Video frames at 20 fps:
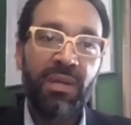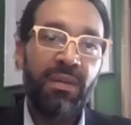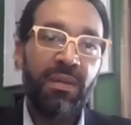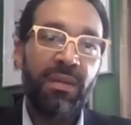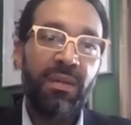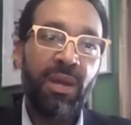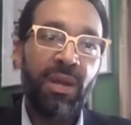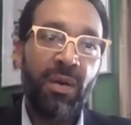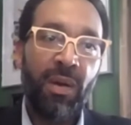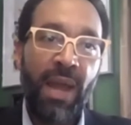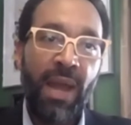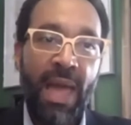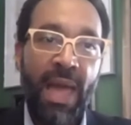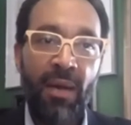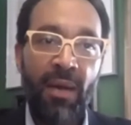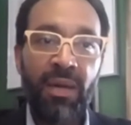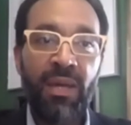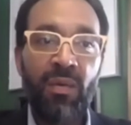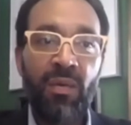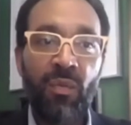and how
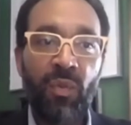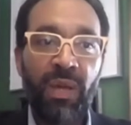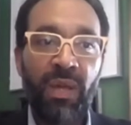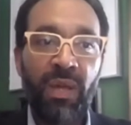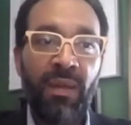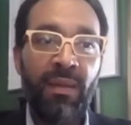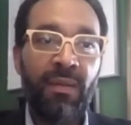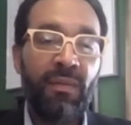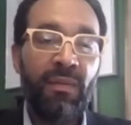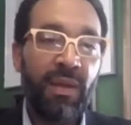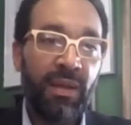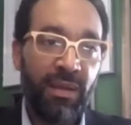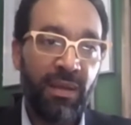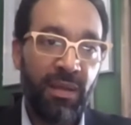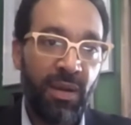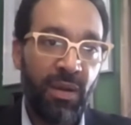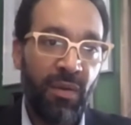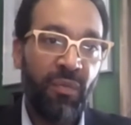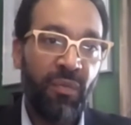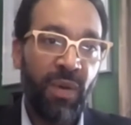can we,
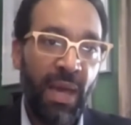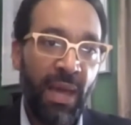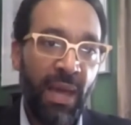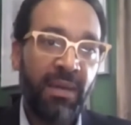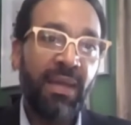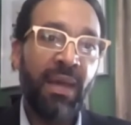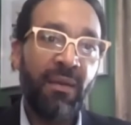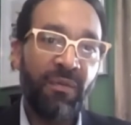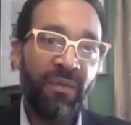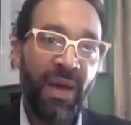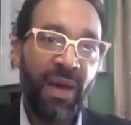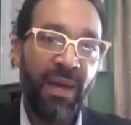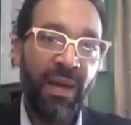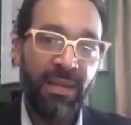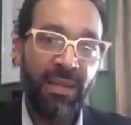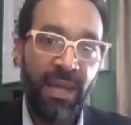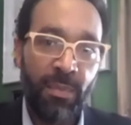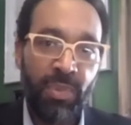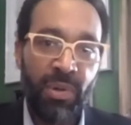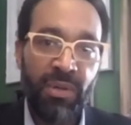if we identify that
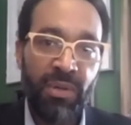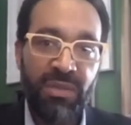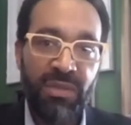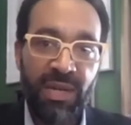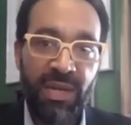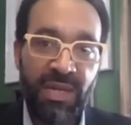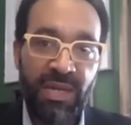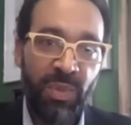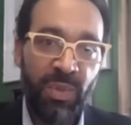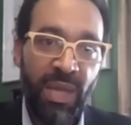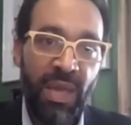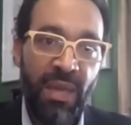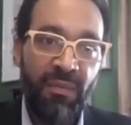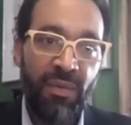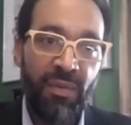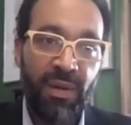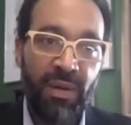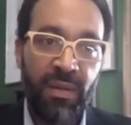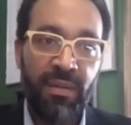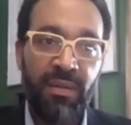that person has
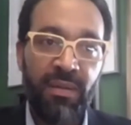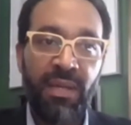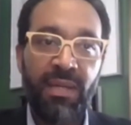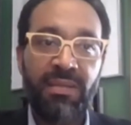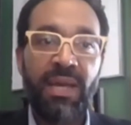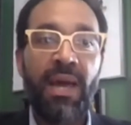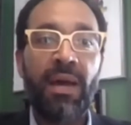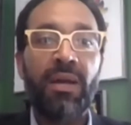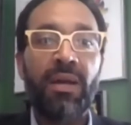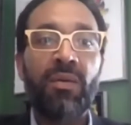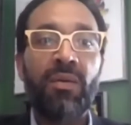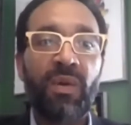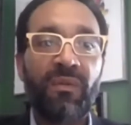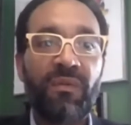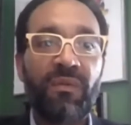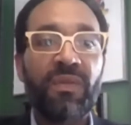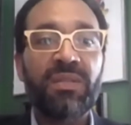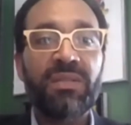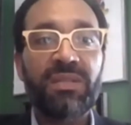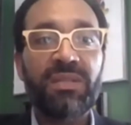behavioral health needs, how can we
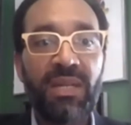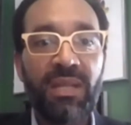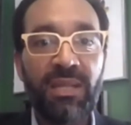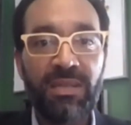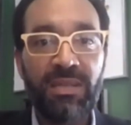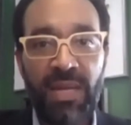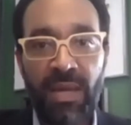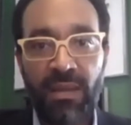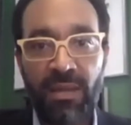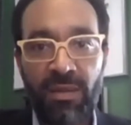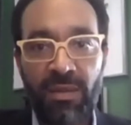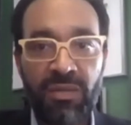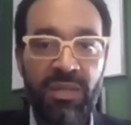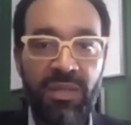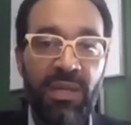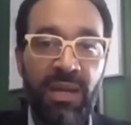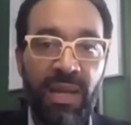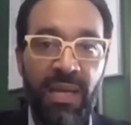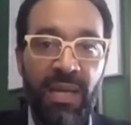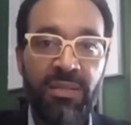facilitate those
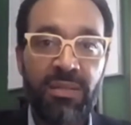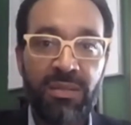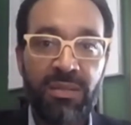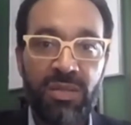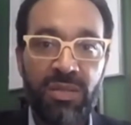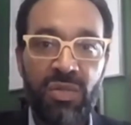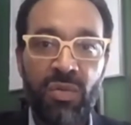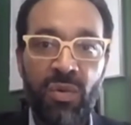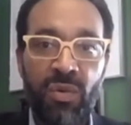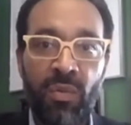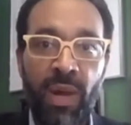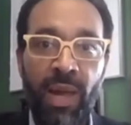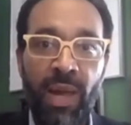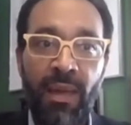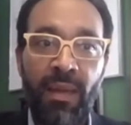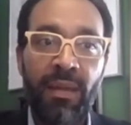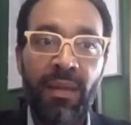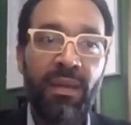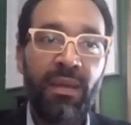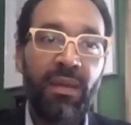connections to Array,
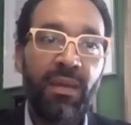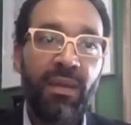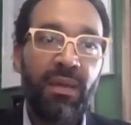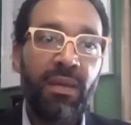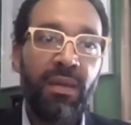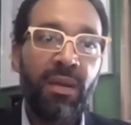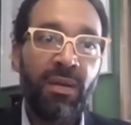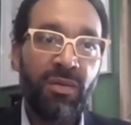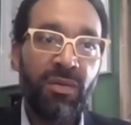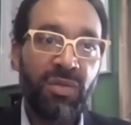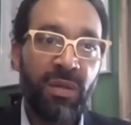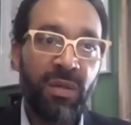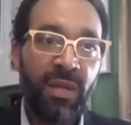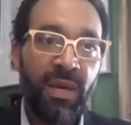so that